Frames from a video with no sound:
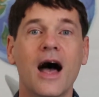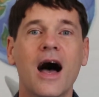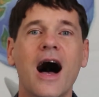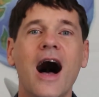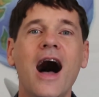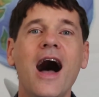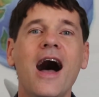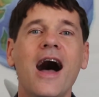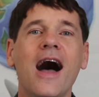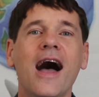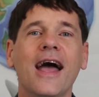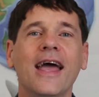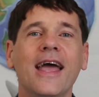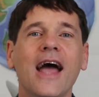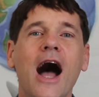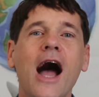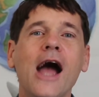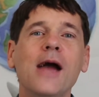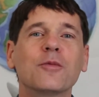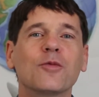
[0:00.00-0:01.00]
Hi,
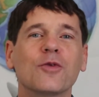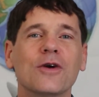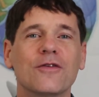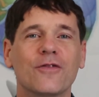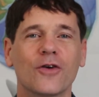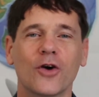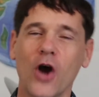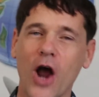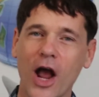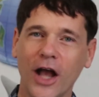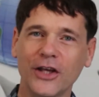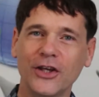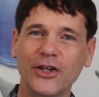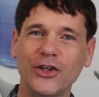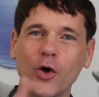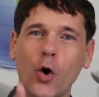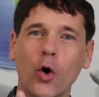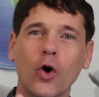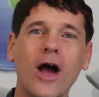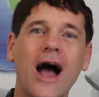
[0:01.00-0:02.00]
I'm River,
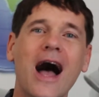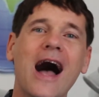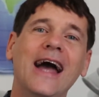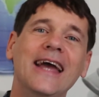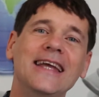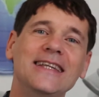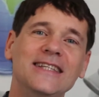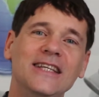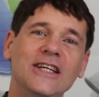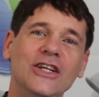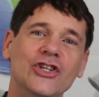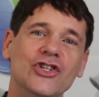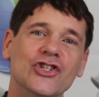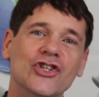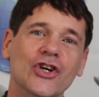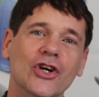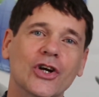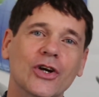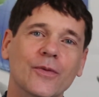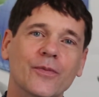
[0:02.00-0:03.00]
your
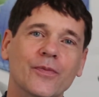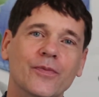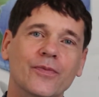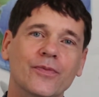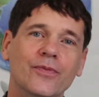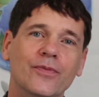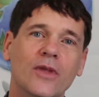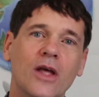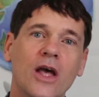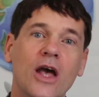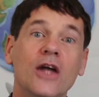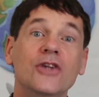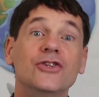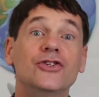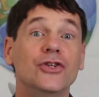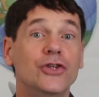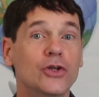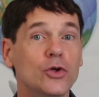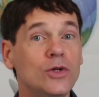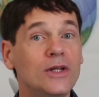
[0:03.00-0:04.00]
iTeacher. Do
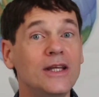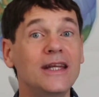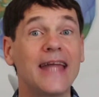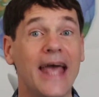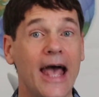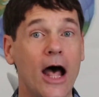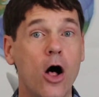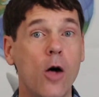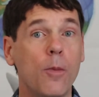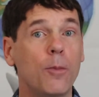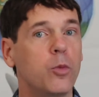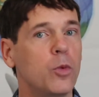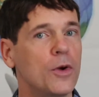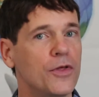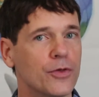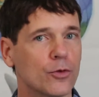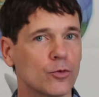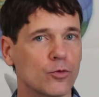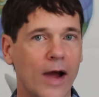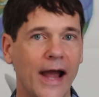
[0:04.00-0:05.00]
you need help with
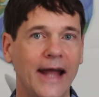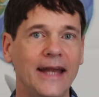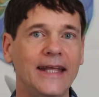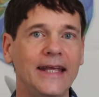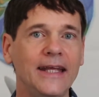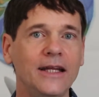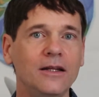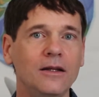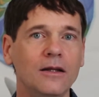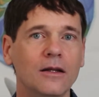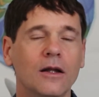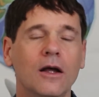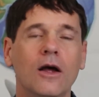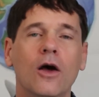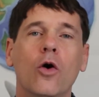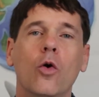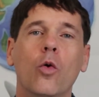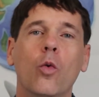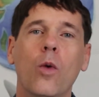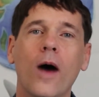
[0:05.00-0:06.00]
writing?
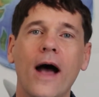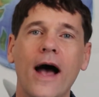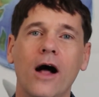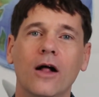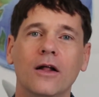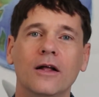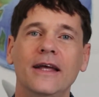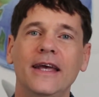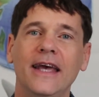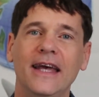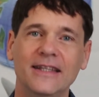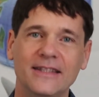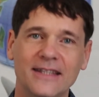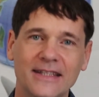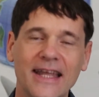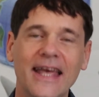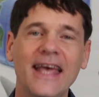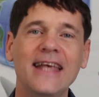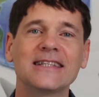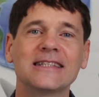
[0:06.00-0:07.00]
Well, in
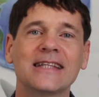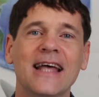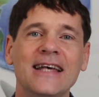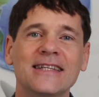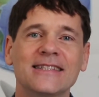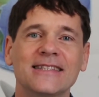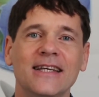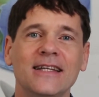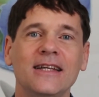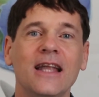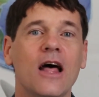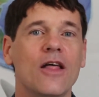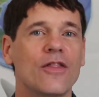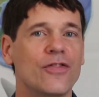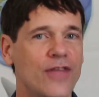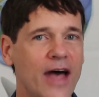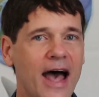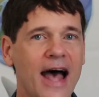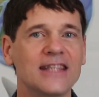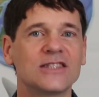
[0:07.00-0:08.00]
today's lesson,
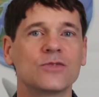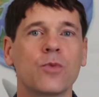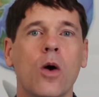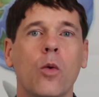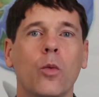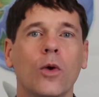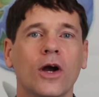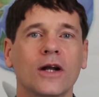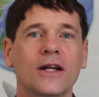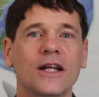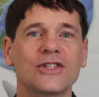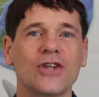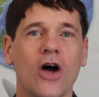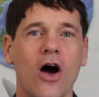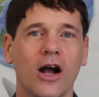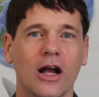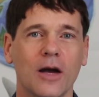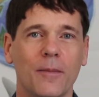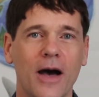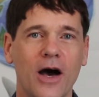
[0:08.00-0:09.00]
that's what we're going to
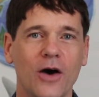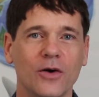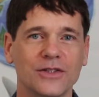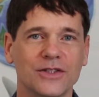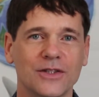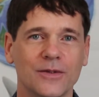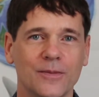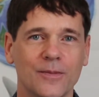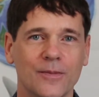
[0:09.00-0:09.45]
talk about.